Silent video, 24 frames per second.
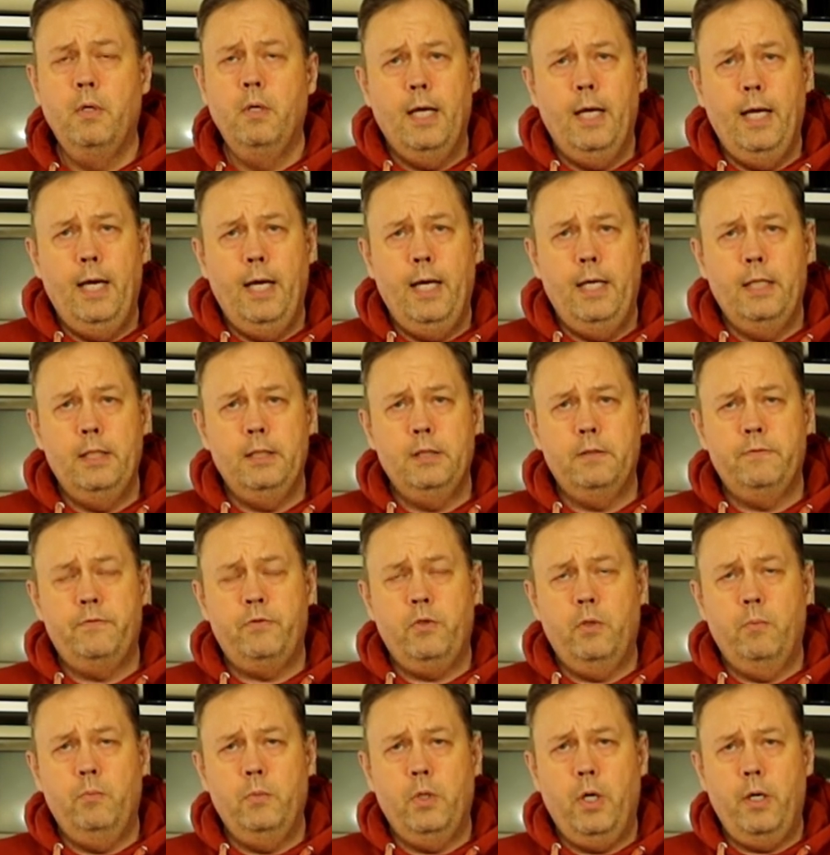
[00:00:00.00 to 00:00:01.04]
And
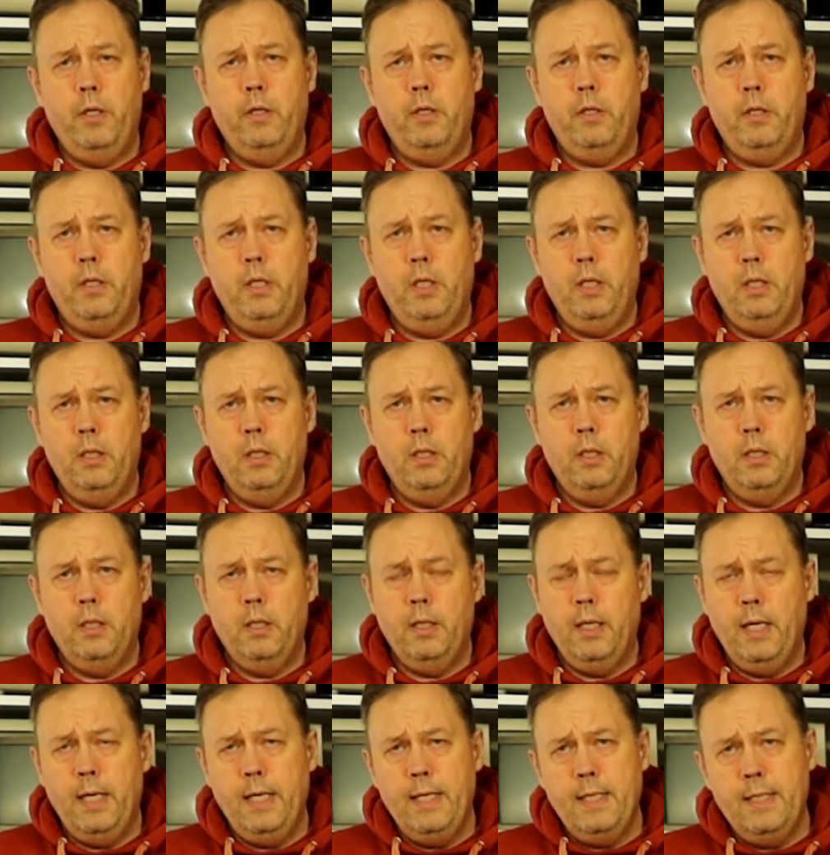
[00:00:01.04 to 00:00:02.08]
from
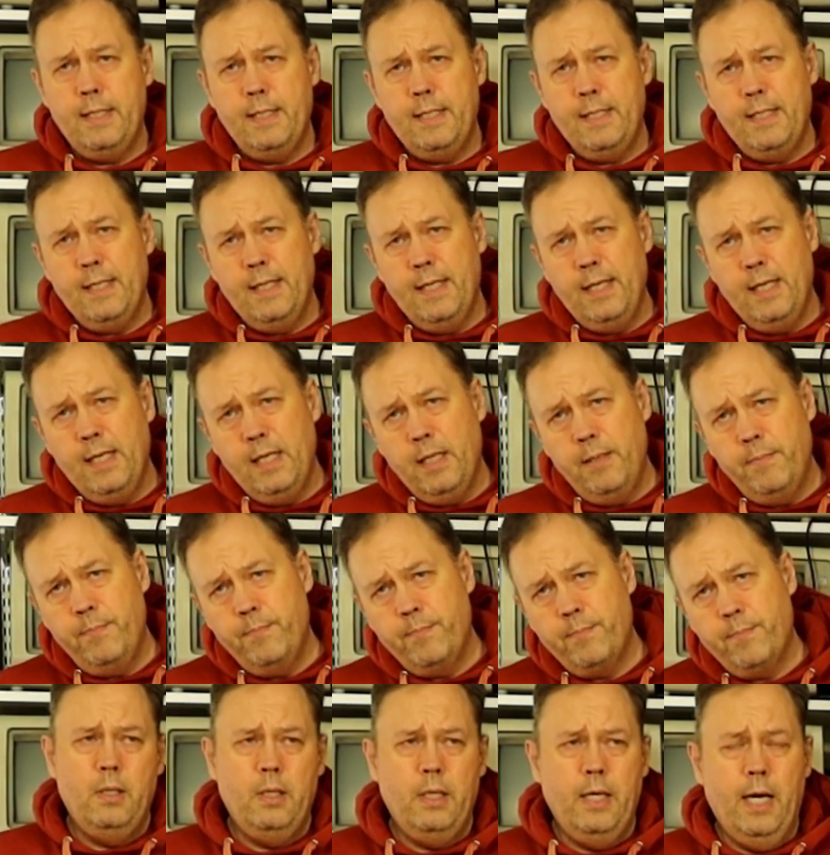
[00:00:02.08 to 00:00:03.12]

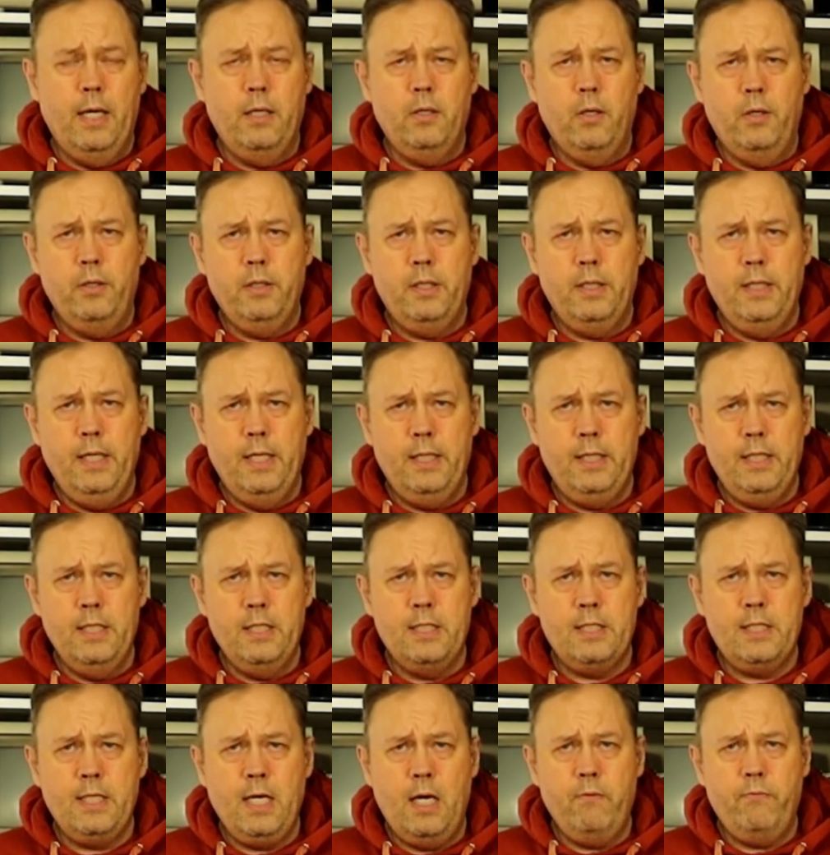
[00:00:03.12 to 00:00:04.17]

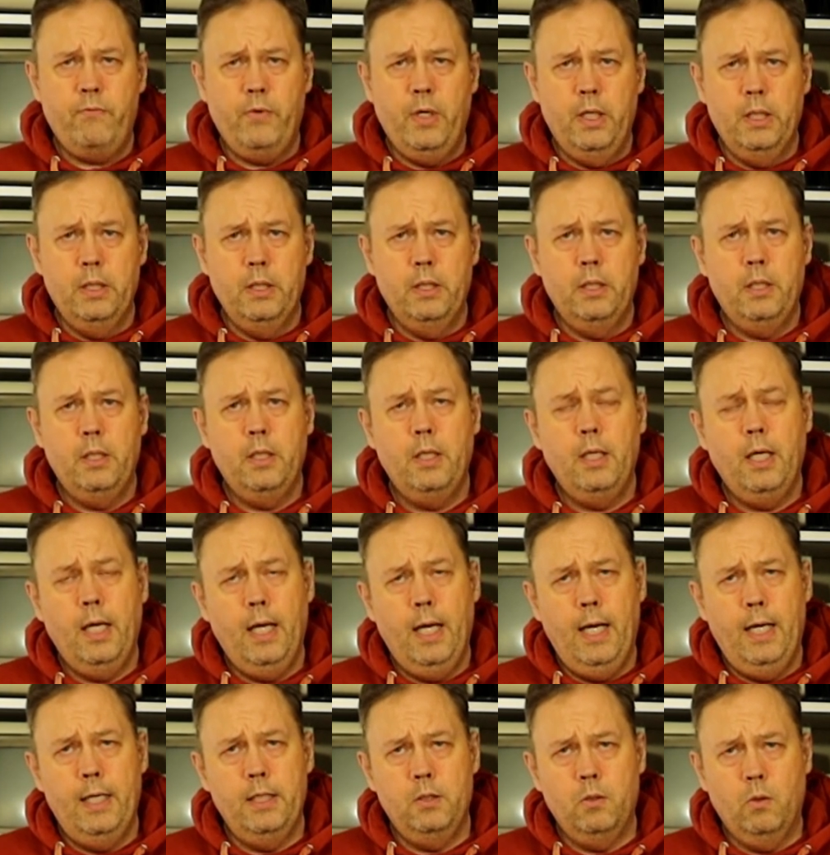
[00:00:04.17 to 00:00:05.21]
1987
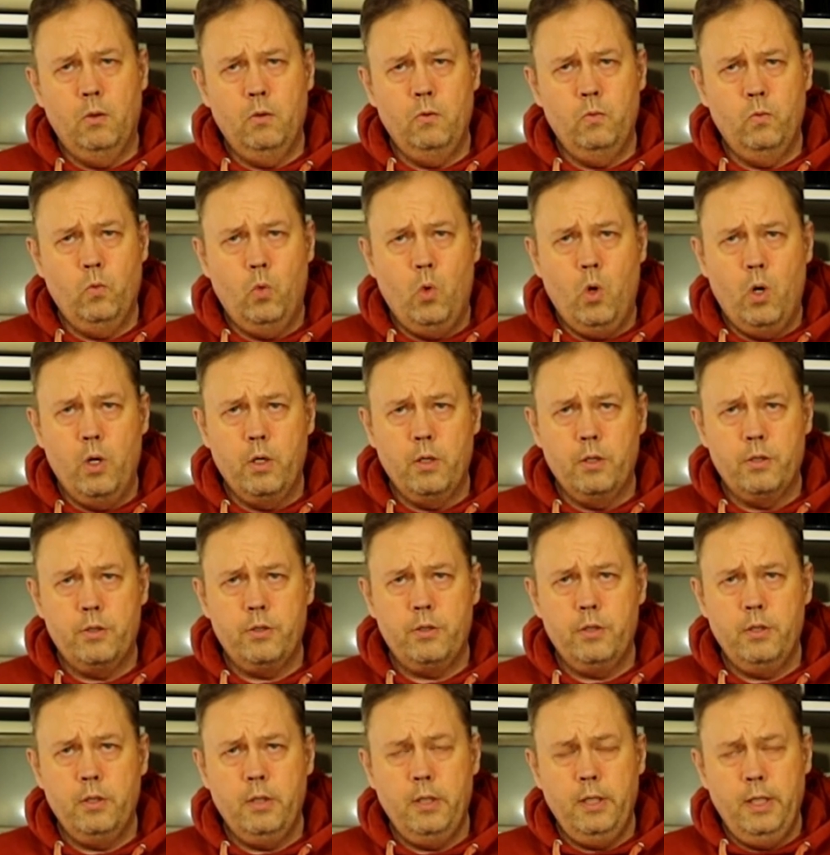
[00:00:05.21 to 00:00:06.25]
and
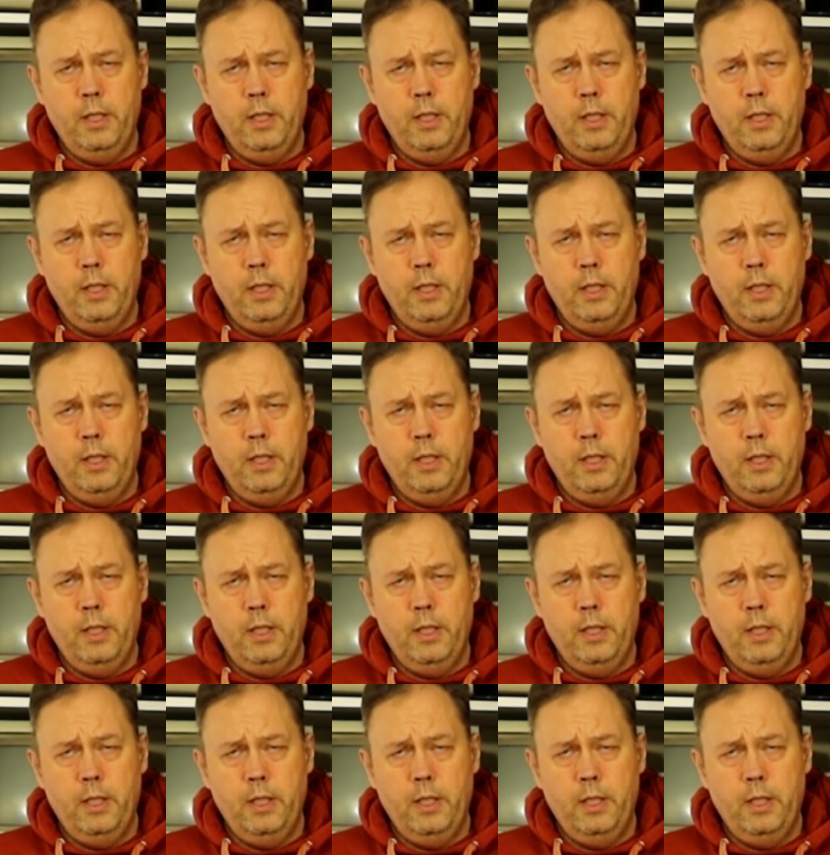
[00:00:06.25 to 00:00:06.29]
onwards,